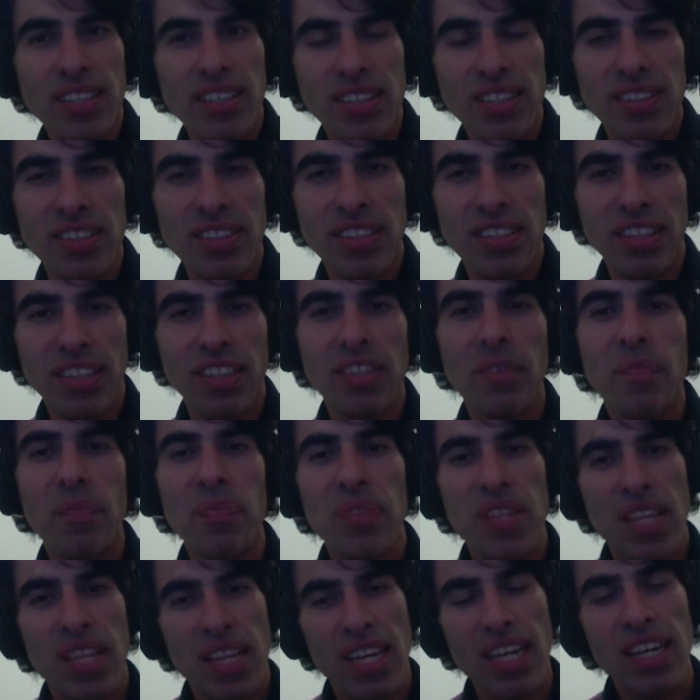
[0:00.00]
I think.
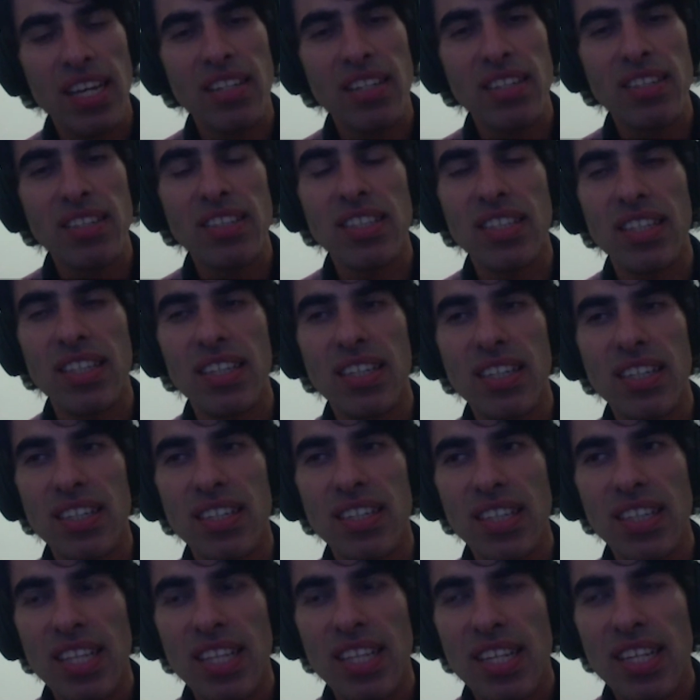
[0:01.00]
And
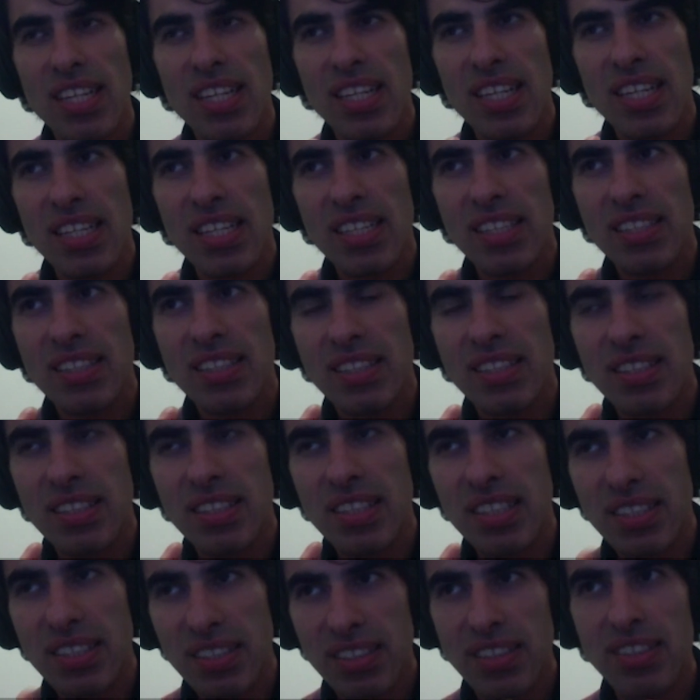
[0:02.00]

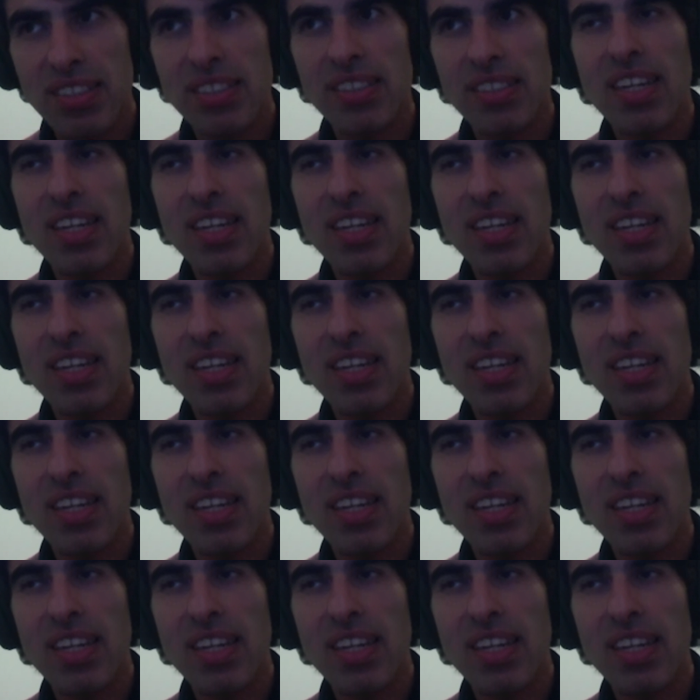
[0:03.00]
this